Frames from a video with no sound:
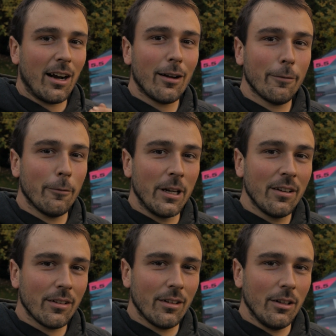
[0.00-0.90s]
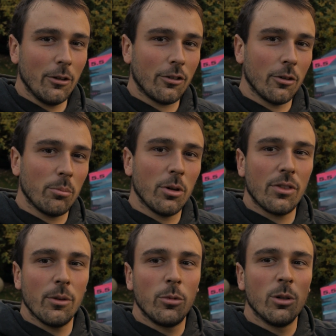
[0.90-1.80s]
half wind, you should put
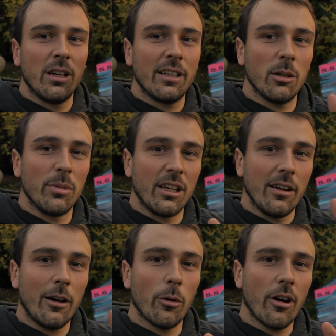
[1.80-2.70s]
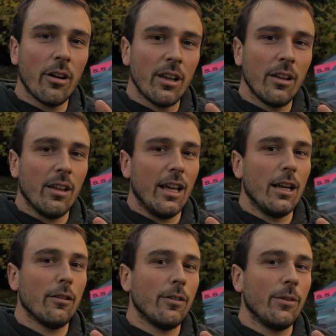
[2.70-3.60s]
the boom a little bit lower. And
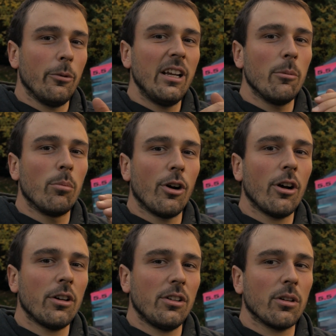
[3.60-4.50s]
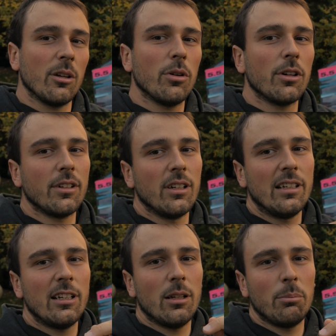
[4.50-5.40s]
if it's really broad, you can put it a
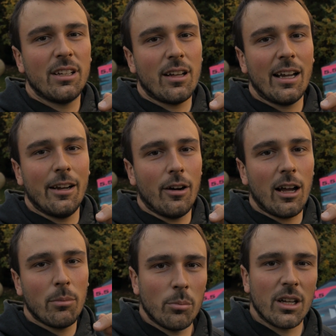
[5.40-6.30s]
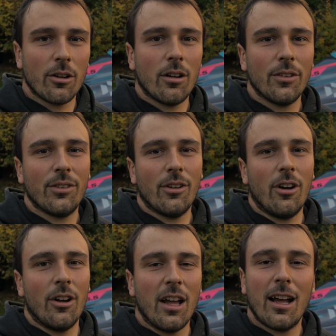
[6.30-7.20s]
little bit higher up, because
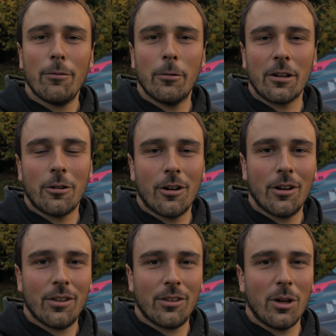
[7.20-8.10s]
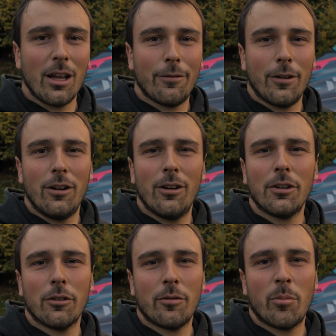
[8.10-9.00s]
on a half-wind course you have a
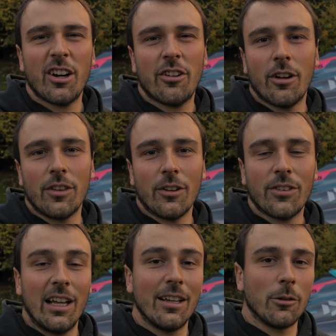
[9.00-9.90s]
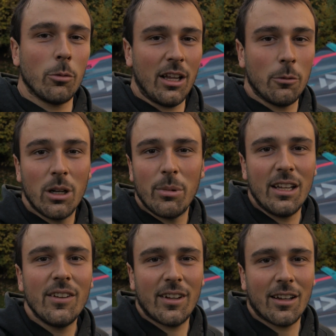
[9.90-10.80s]
lot of pressure on your sail, and it will
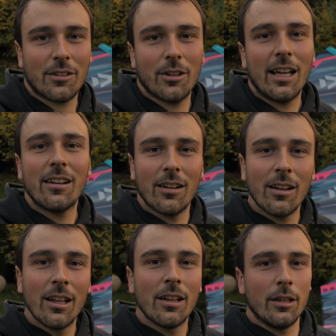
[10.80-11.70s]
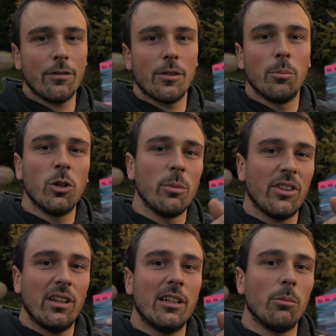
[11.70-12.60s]
be easier to handle if the boom is
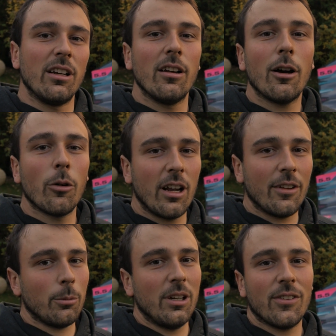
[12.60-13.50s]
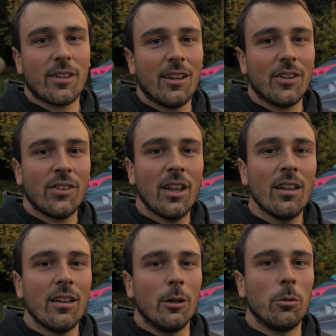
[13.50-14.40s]
a little bit lower. As we discussed,
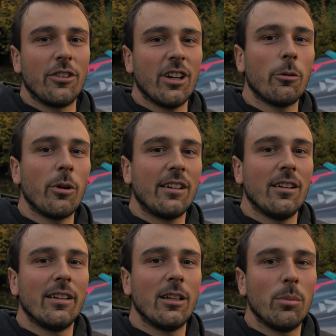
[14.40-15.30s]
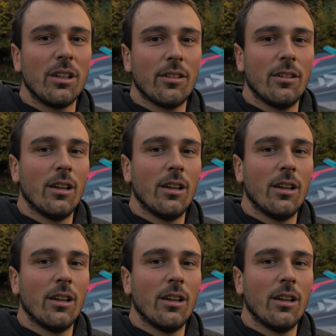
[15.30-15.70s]
it will generate a little bit